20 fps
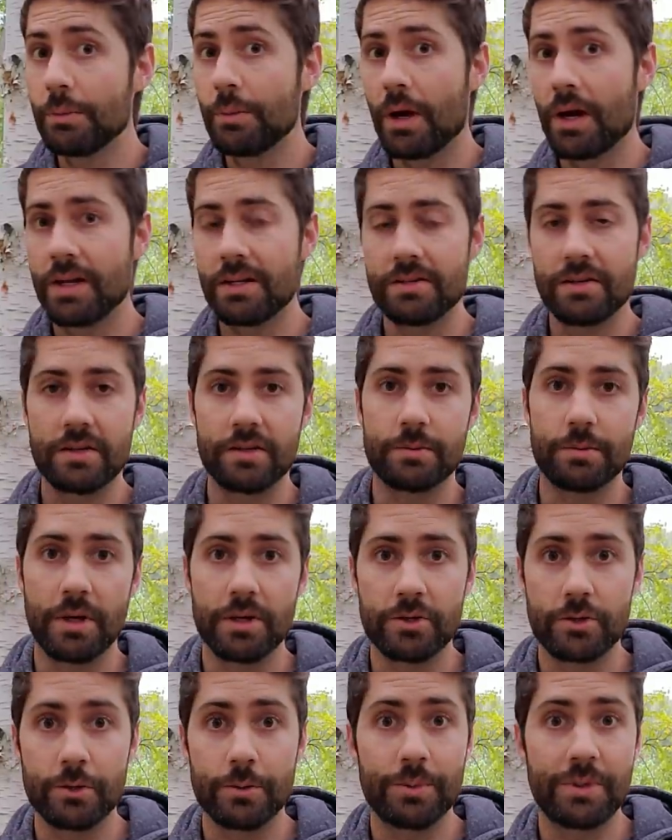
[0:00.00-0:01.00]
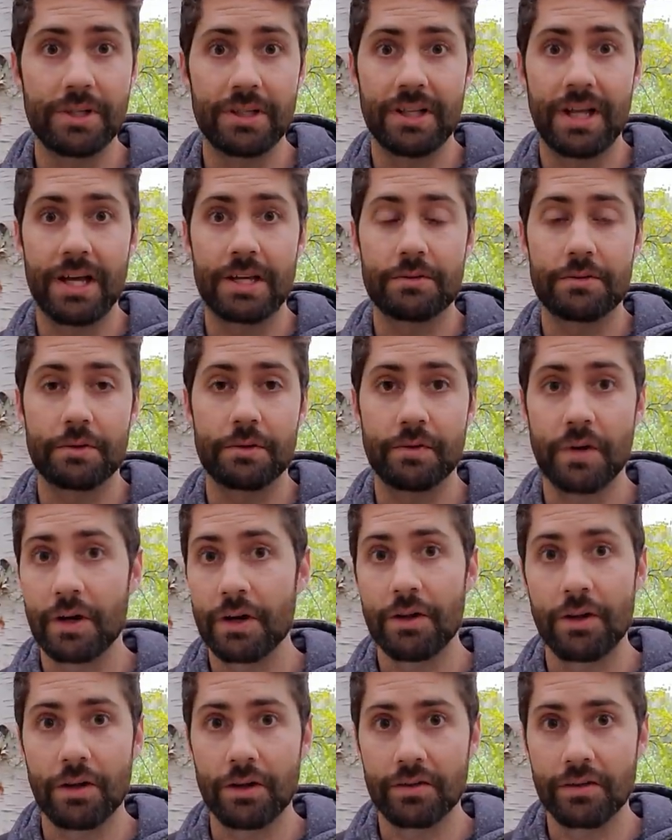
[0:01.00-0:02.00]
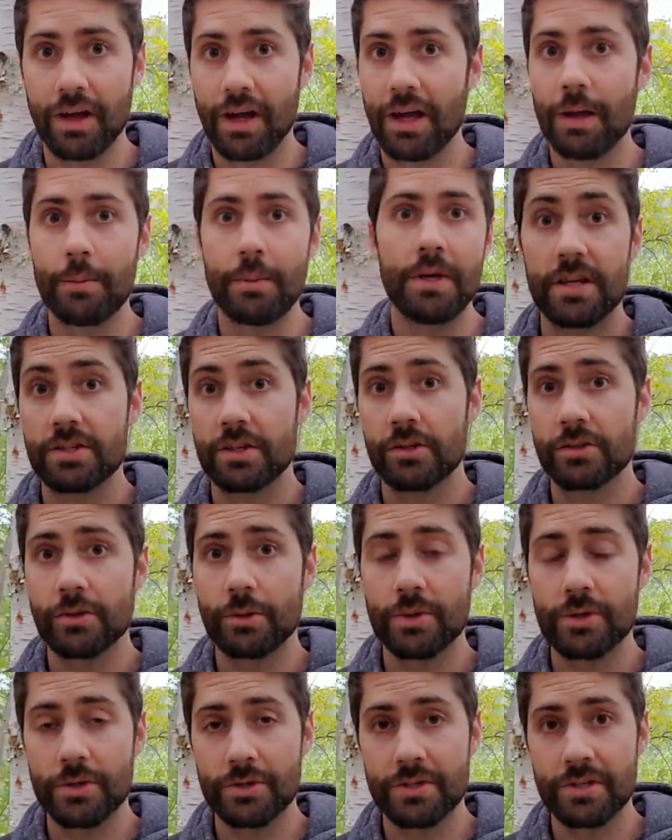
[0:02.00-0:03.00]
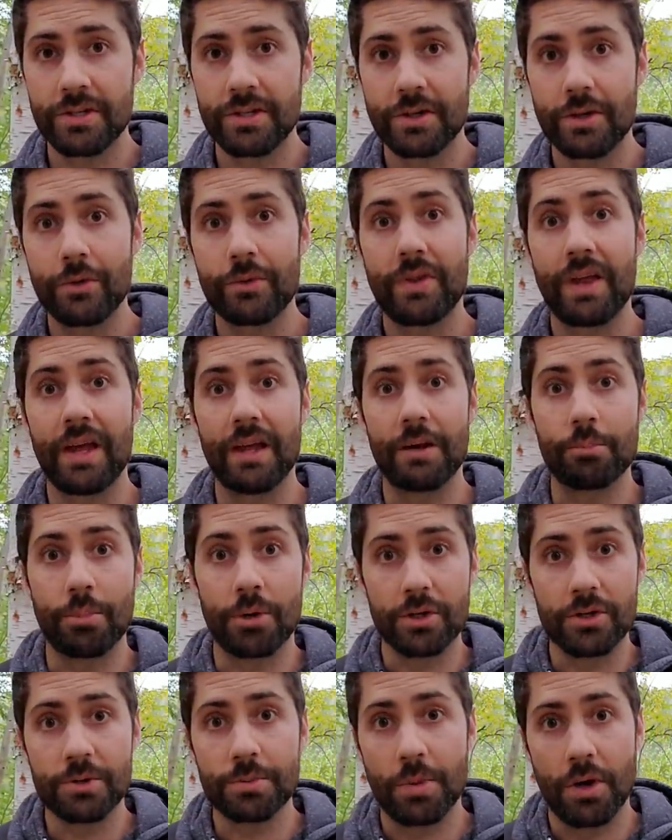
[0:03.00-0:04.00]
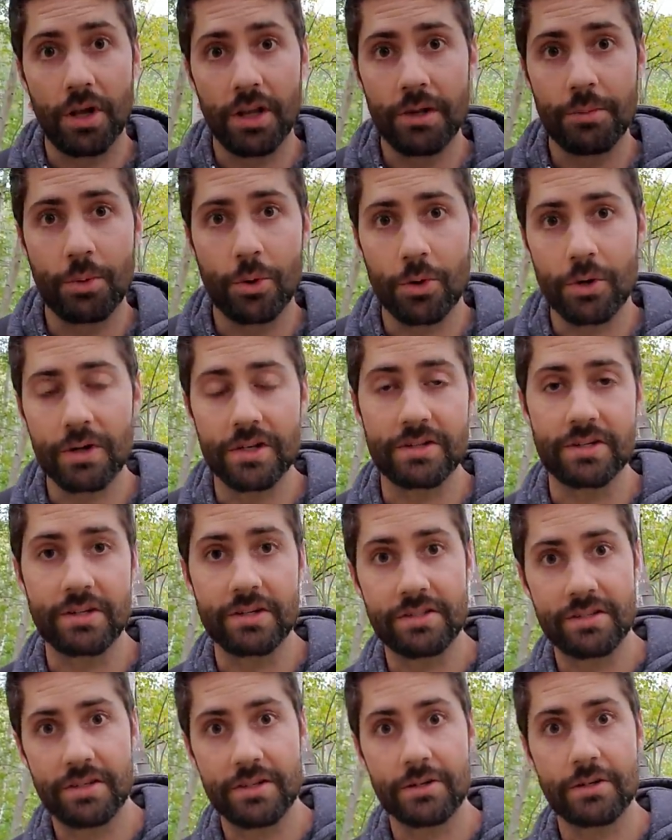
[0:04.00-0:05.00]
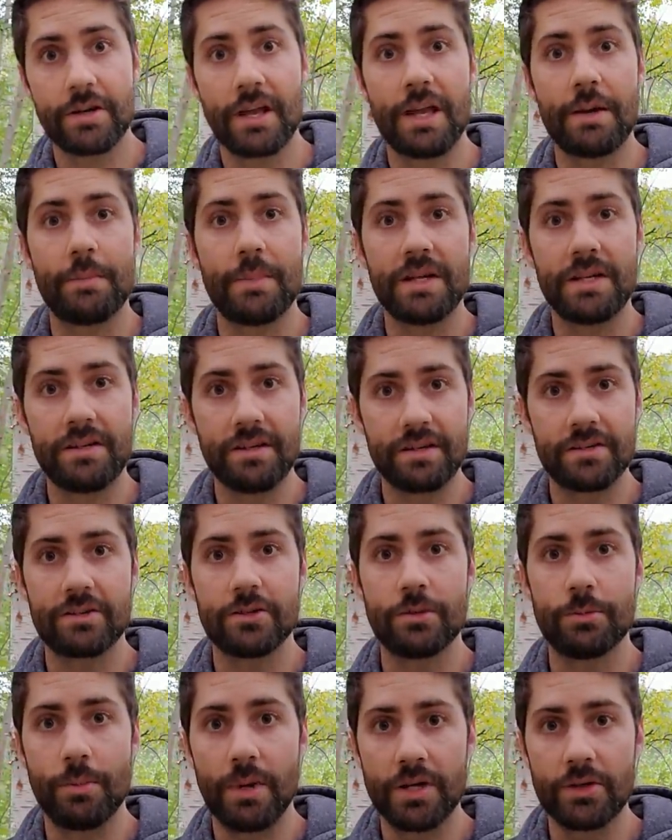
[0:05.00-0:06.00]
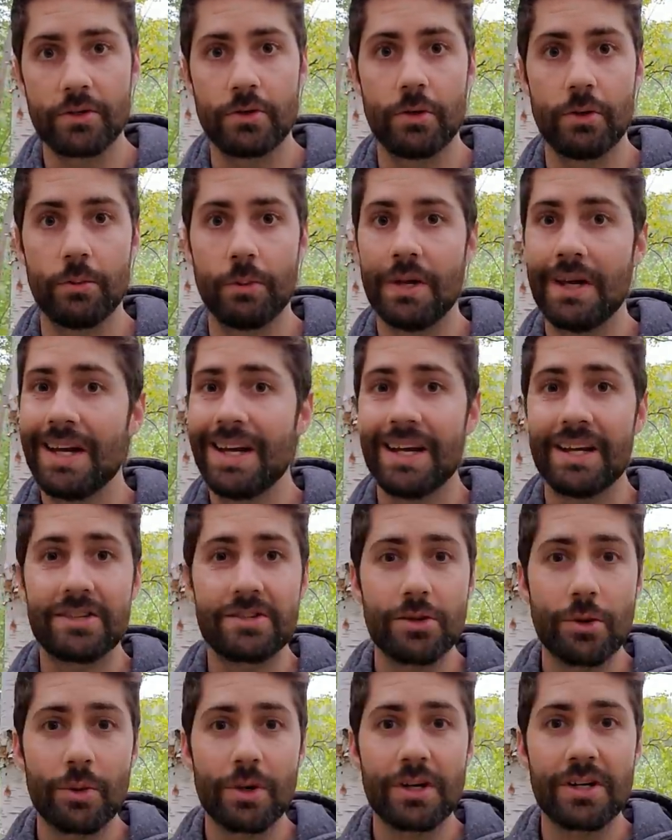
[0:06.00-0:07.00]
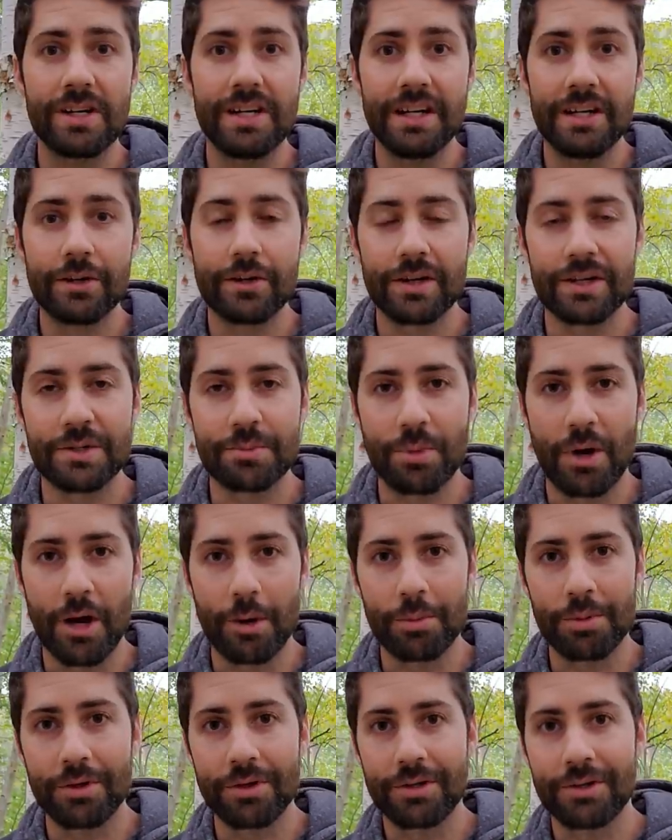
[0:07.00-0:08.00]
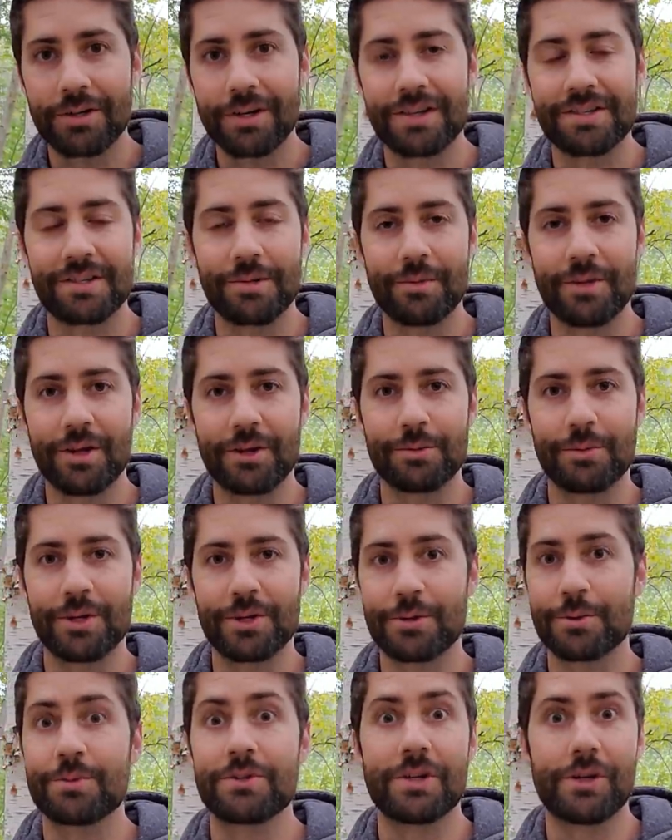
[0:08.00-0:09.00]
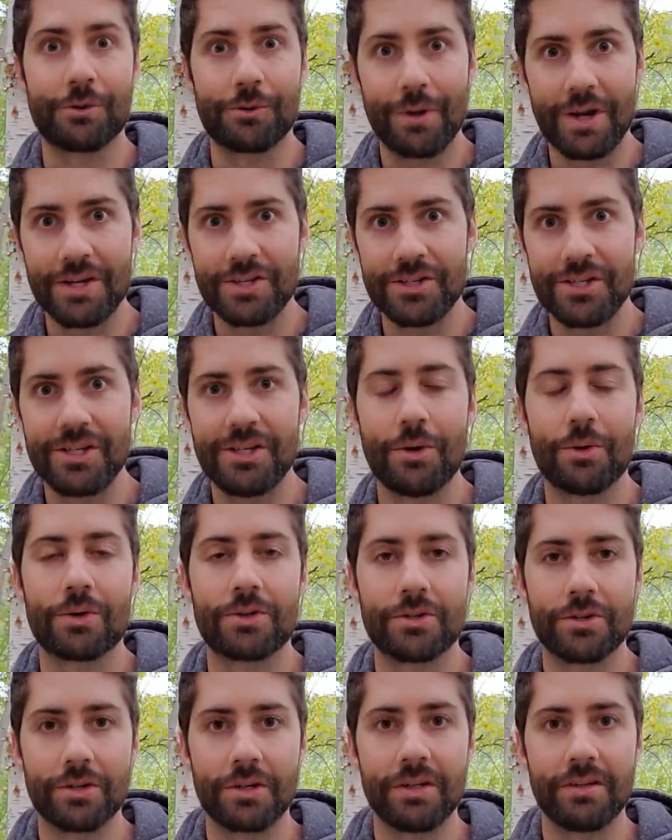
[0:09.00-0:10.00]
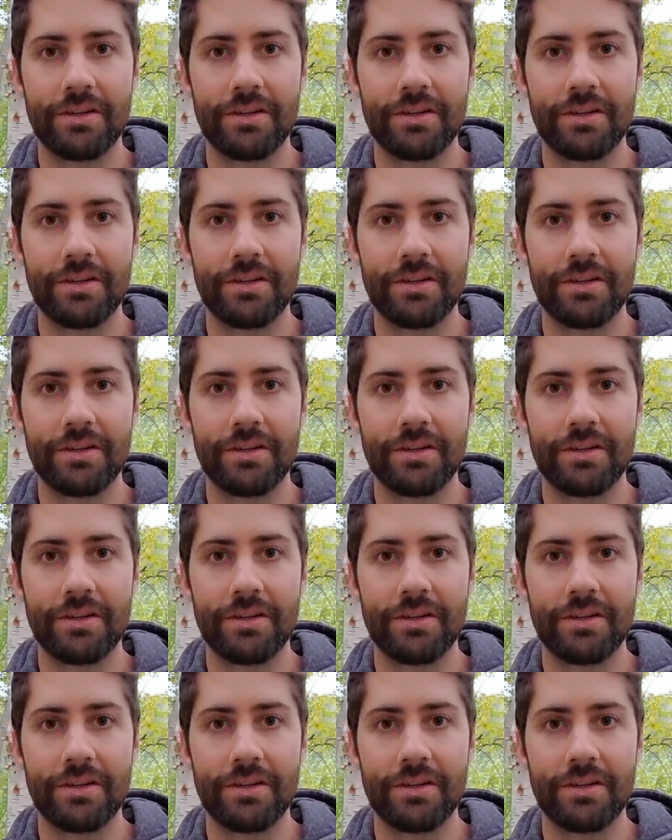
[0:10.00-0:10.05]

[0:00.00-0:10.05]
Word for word: bodies of this mushroom can last for a very long time. It's also also interesting to note that birch polypore is considered a medicinal mushroom. It's nowhere near as popular as some of the other mushrooms like reishi or turkey